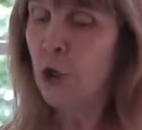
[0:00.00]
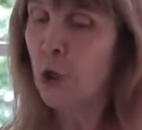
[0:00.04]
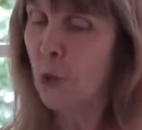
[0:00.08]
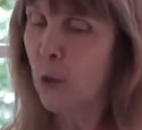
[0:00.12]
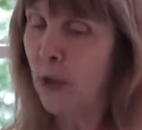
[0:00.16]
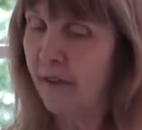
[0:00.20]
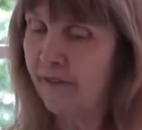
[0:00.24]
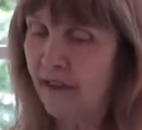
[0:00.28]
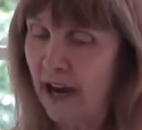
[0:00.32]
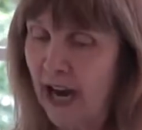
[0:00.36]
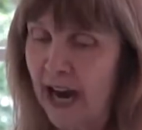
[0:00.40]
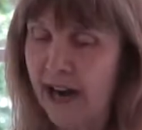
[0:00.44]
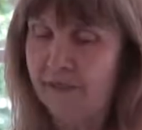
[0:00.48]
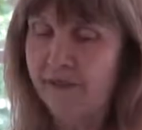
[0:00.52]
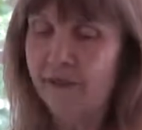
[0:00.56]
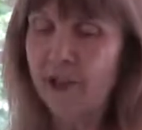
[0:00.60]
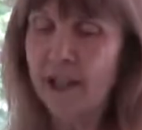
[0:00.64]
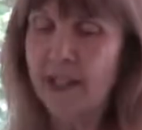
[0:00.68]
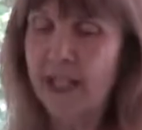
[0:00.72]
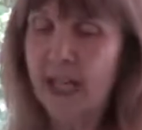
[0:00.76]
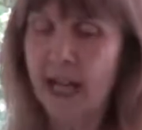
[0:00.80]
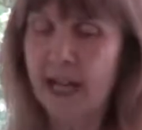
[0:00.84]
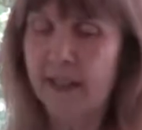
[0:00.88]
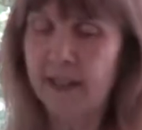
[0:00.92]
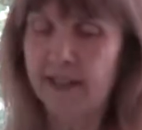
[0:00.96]
2 of
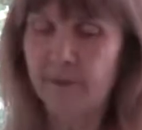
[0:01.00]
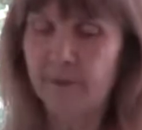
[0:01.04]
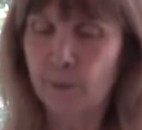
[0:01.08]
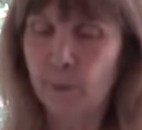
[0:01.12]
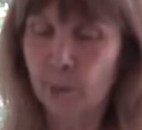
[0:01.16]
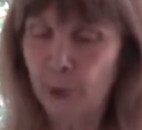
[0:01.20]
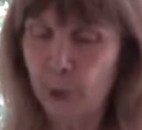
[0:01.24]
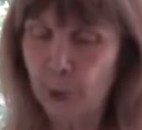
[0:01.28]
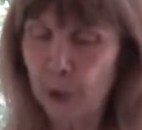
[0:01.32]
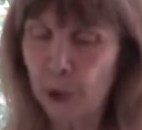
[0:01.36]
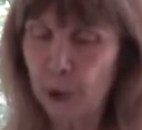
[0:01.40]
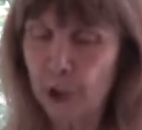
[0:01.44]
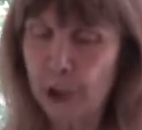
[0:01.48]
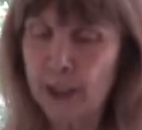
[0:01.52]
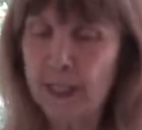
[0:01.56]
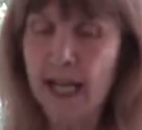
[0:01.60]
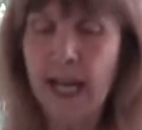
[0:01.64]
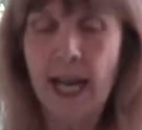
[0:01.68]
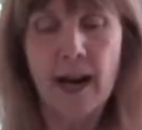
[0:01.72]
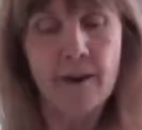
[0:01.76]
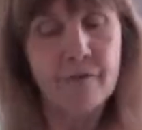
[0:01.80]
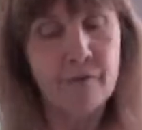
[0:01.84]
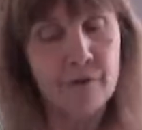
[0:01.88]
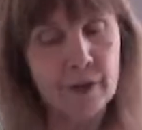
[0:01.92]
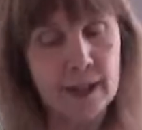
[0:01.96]
every kind of bird,
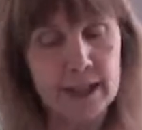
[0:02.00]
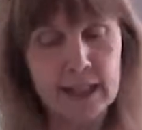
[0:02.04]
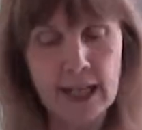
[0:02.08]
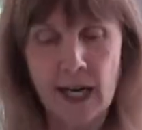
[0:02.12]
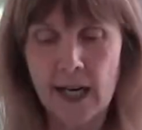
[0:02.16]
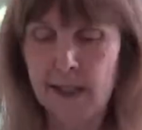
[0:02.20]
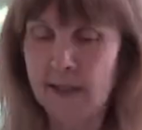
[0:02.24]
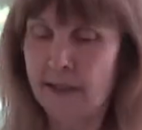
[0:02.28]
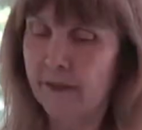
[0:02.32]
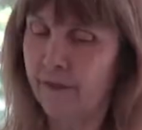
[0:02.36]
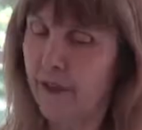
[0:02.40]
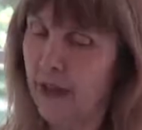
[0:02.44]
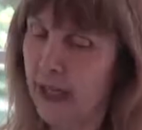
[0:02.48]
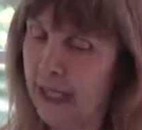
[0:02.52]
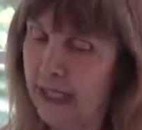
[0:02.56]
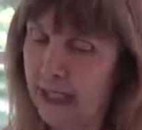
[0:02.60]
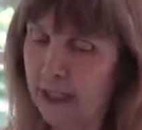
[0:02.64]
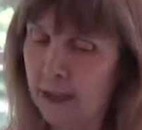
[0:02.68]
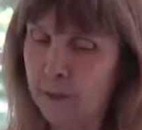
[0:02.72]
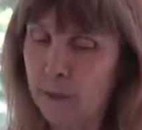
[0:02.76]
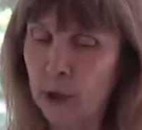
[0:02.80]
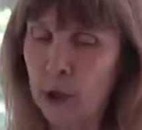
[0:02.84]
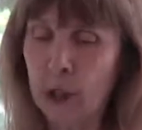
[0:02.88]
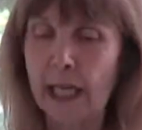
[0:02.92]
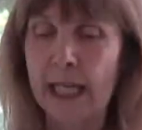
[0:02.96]
every kind of
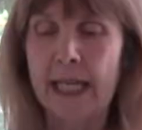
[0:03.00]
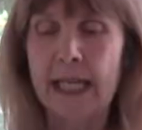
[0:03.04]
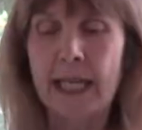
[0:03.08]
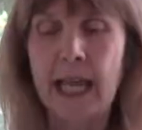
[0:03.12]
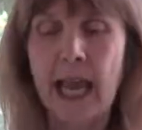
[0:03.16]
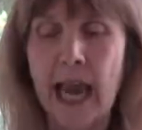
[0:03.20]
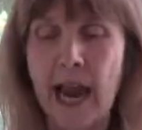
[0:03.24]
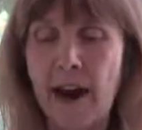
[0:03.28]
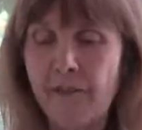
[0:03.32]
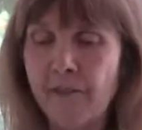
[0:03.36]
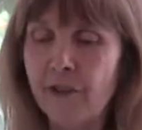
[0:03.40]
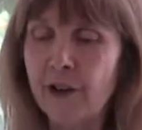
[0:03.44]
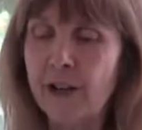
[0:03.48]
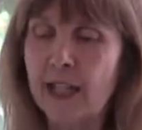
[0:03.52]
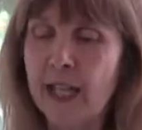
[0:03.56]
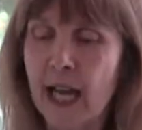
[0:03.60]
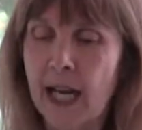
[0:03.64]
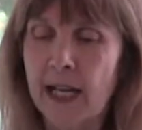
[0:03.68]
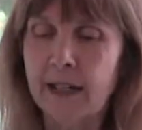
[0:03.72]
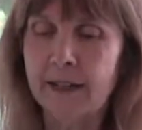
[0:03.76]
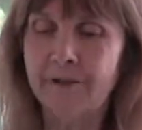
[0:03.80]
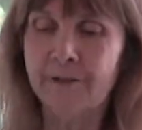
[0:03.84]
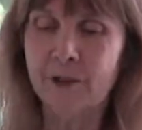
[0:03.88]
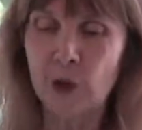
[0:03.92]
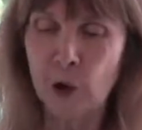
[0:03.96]
animal, and every
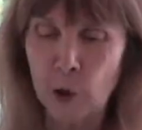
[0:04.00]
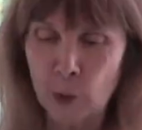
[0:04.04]
kind of